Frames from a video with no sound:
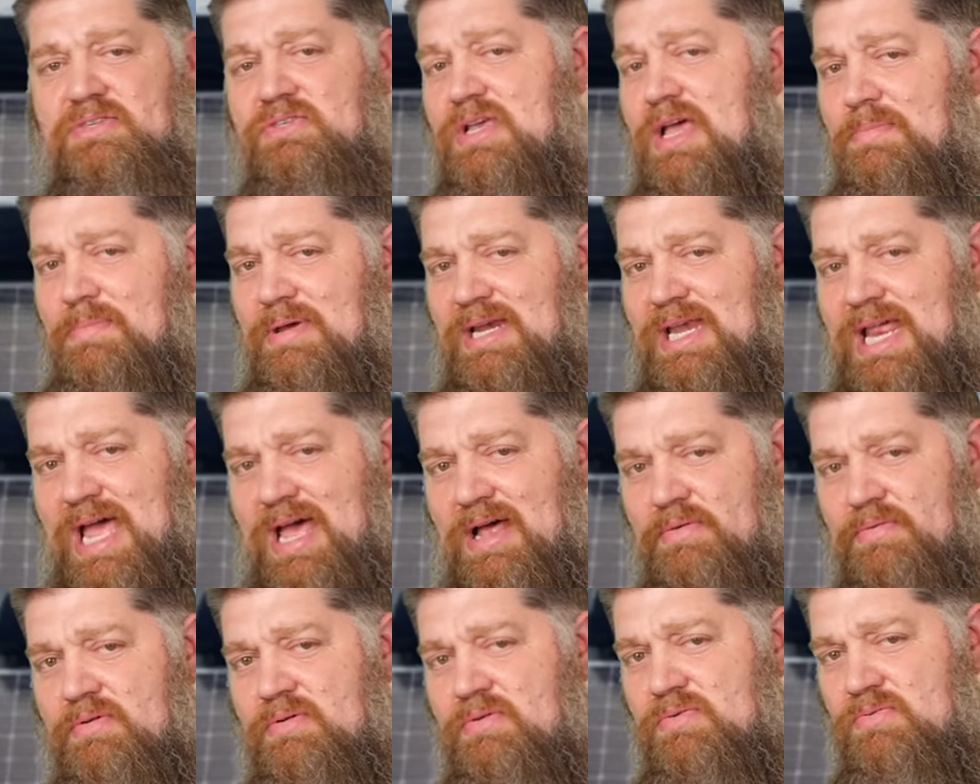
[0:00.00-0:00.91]
that's coming
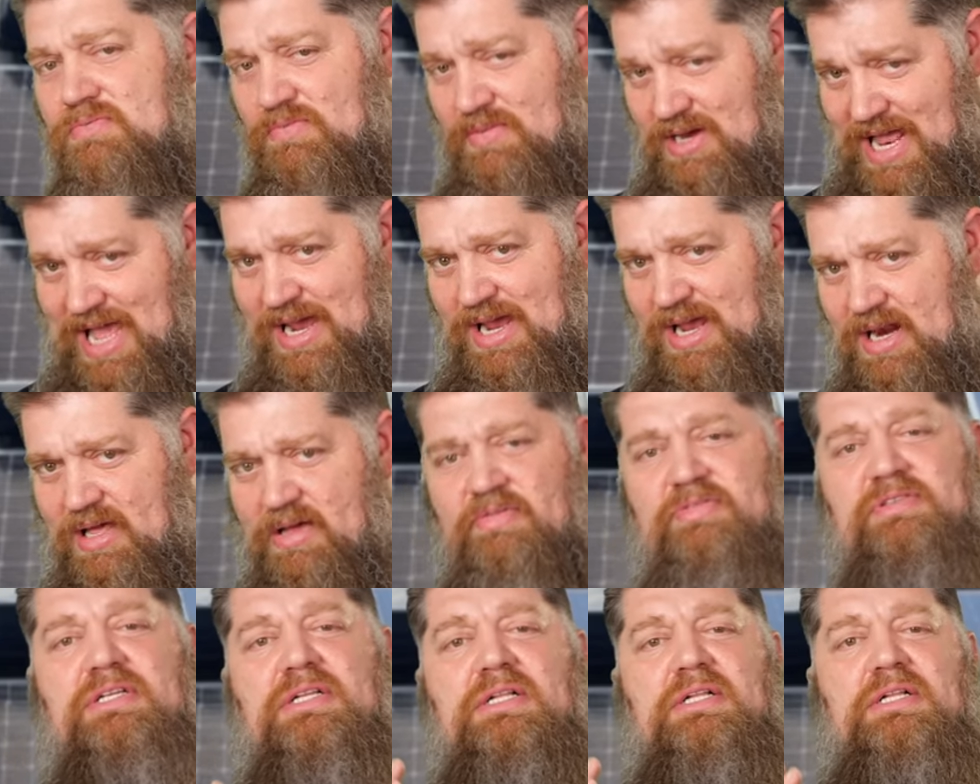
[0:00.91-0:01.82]
down,
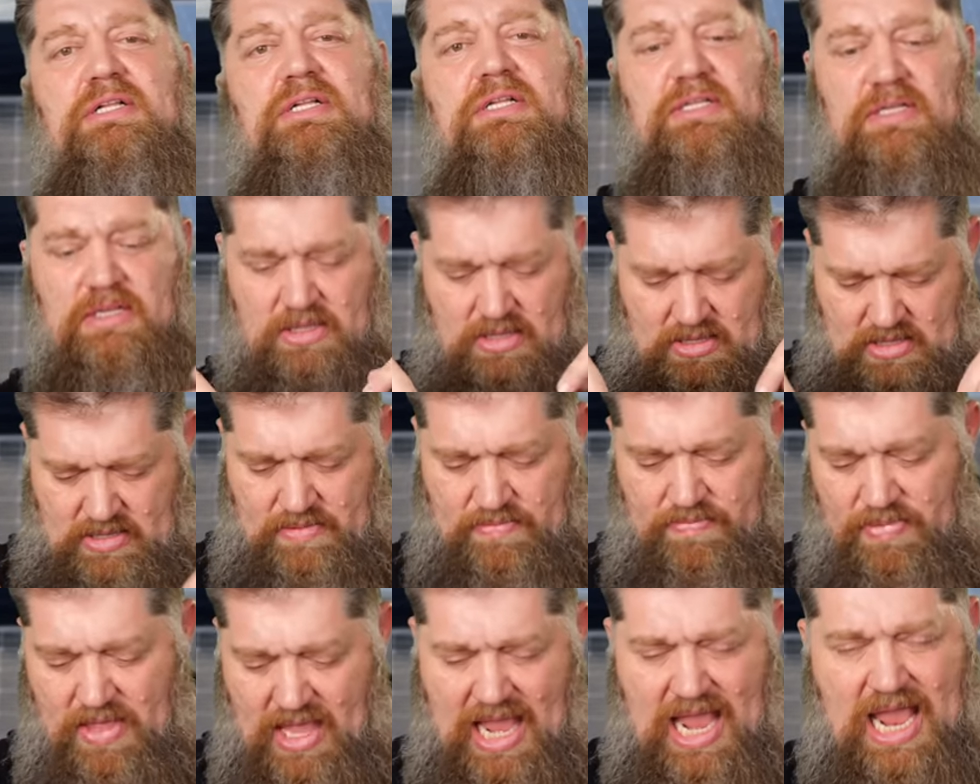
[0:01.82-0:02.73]
negative,
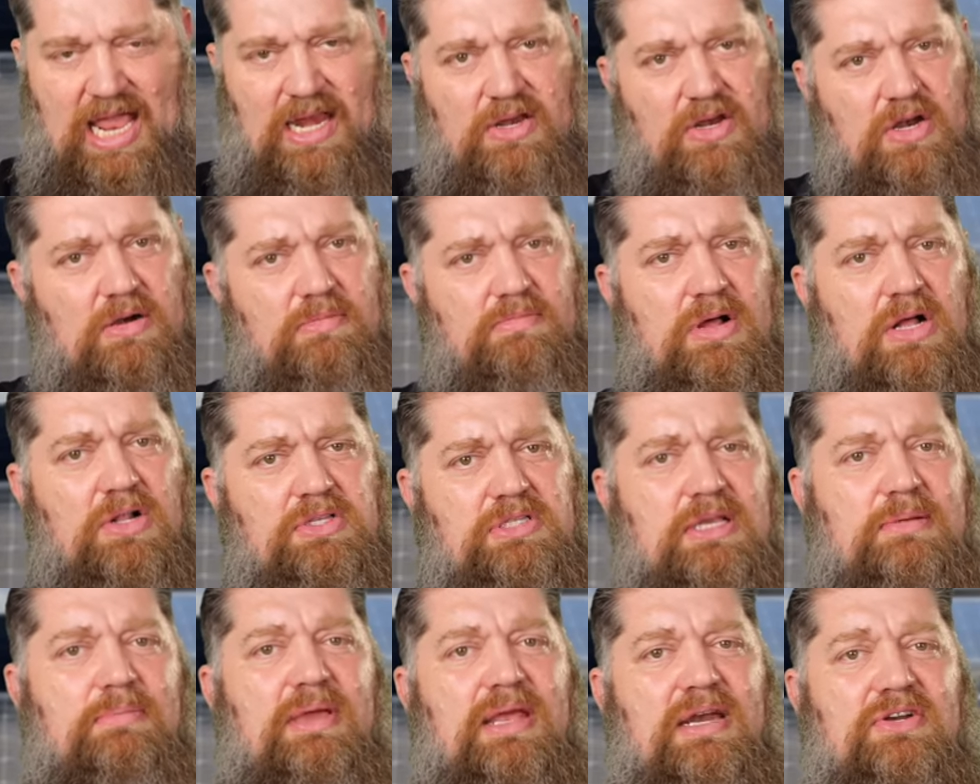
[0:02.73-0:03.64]
and your
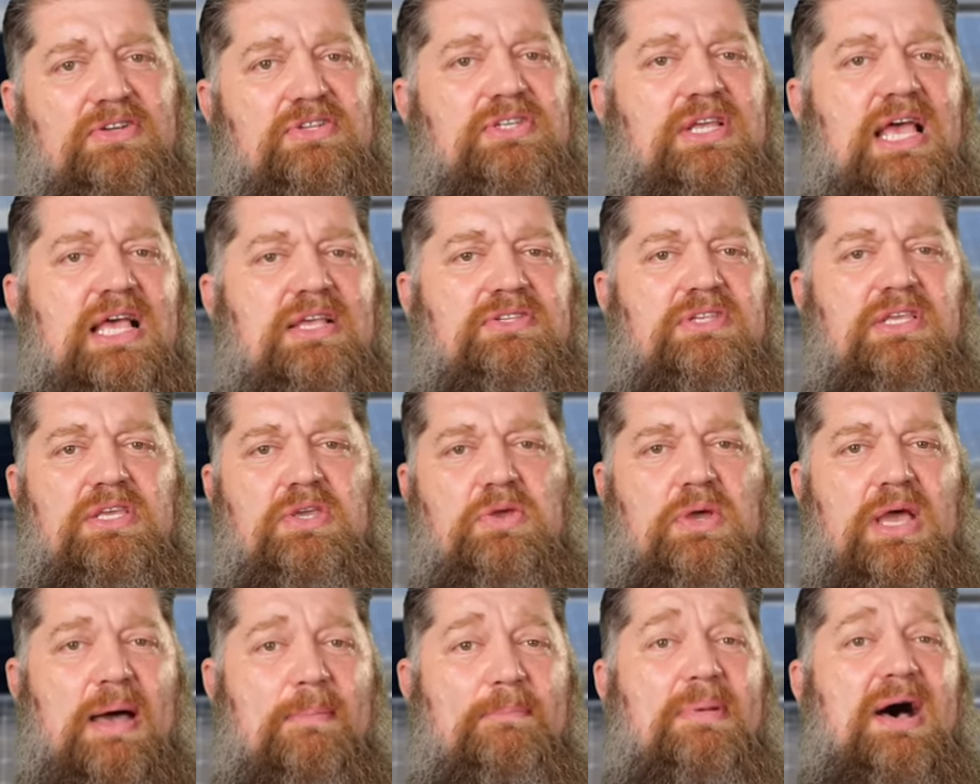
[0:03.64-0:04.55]
multimeter says that
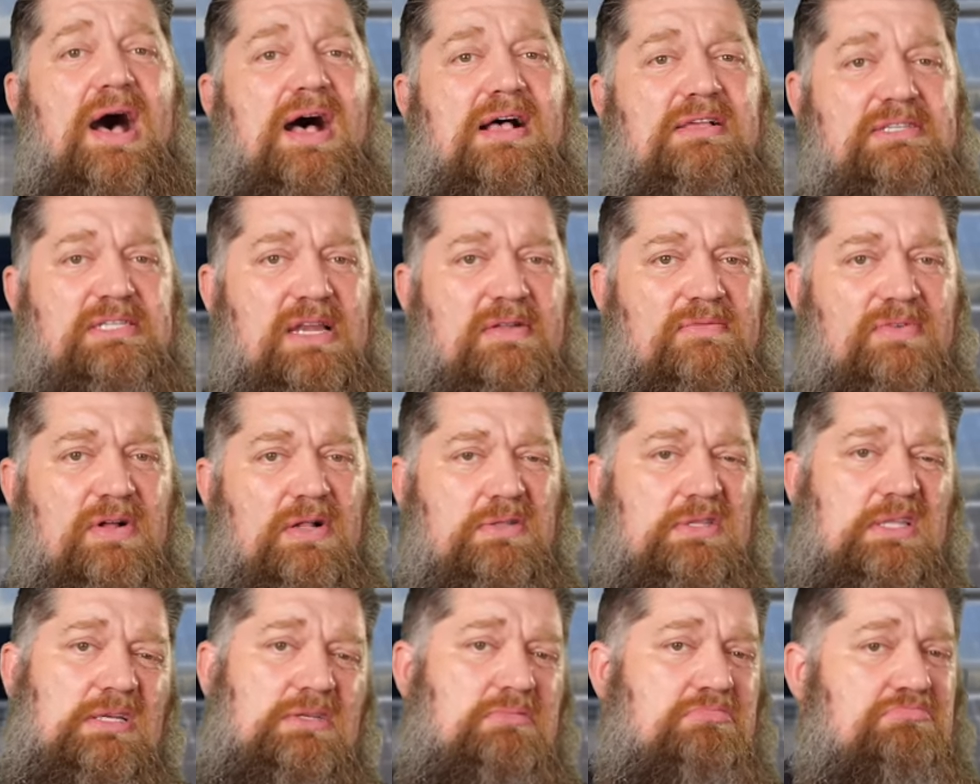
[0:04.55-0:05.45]
you got positive
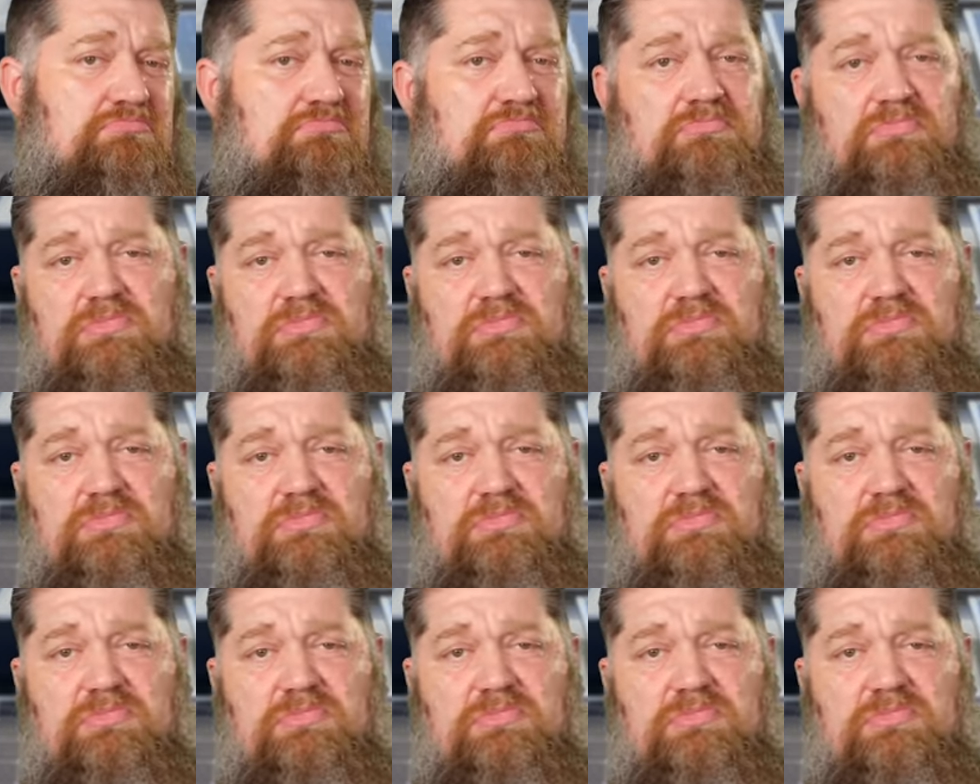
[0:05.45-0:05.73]
voltage.